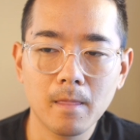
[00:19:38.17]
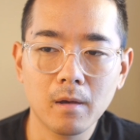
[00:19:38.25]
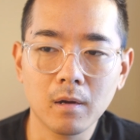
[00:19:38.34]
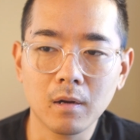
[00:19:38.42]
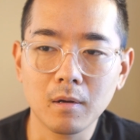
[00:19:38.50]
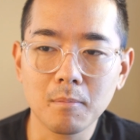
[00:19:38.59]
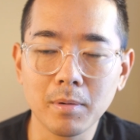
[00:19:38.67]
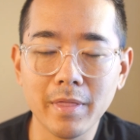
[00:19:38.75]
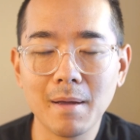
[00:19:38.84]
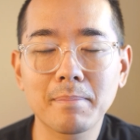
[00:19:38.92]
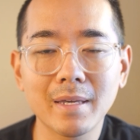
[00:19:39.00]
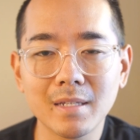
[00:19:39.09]
But
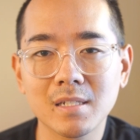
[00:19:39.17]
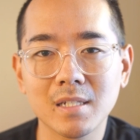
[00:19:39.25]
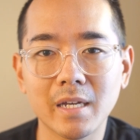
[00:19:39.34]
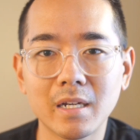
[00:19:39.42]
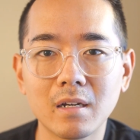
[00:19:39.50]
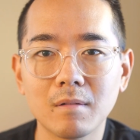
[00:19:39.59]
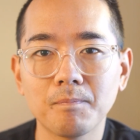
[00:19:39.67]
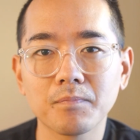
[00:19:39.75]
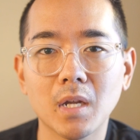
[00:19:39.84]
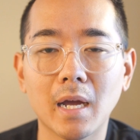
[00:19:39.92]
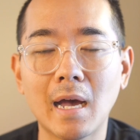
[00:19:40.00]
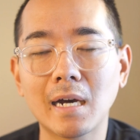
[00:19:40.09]
that being said,
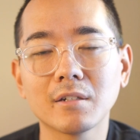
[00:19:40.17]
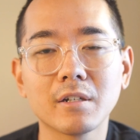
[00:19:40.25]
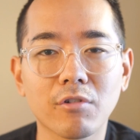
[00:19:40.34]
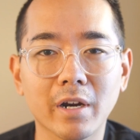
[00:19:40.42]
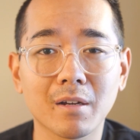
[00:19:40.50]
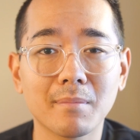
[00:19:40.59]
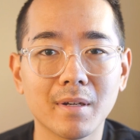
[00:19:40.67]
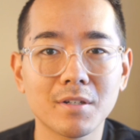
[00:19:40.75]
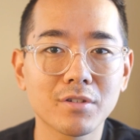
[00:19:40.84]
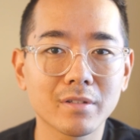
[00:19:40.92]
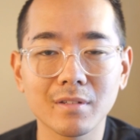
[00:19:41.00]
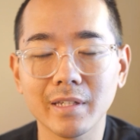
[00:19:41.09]
I highly recommend
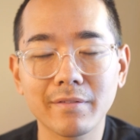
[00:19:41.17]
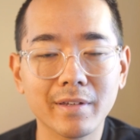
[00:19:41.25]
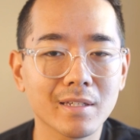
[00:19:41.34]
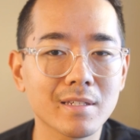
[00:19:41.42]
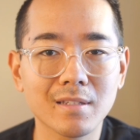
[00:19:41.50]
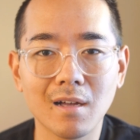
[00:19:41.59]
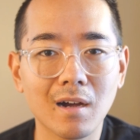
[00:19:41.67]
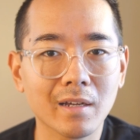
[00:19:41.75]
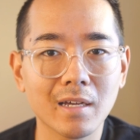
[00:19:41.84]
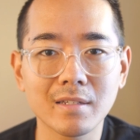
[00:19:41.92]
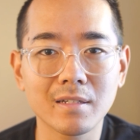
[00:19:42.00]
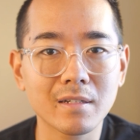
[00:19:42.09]
just leaving it stock
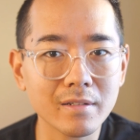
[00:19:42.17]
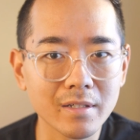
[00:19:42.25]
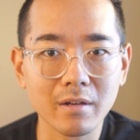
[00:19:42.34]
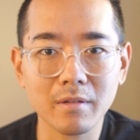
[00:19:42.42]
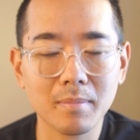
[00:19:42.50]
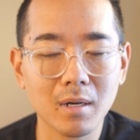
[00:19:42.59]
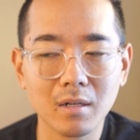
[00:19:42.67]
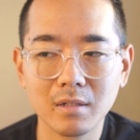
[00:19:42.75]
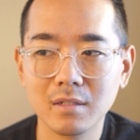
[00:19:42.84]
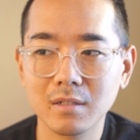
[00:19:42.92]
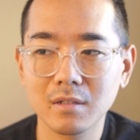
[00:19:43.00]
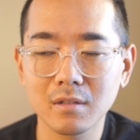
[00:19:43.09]
as it is out of the box.